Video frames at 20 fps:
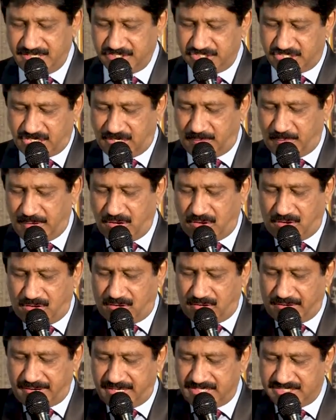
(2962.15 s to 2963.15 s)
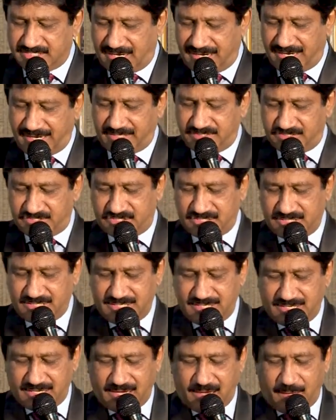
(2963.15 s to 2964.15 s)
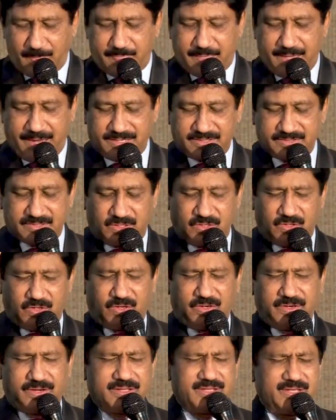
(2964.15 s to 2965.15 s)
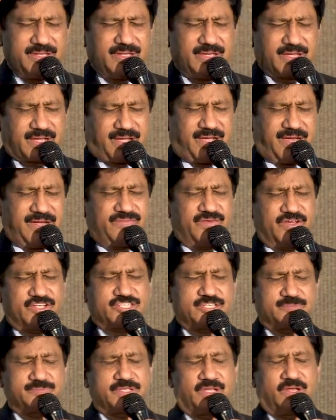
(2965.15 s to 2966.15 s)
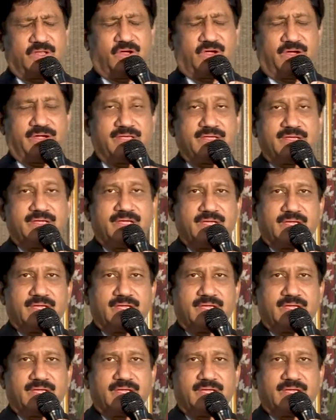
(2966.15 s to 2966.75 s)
Shall we all raise our hands and thank the Lord and worship the Lord?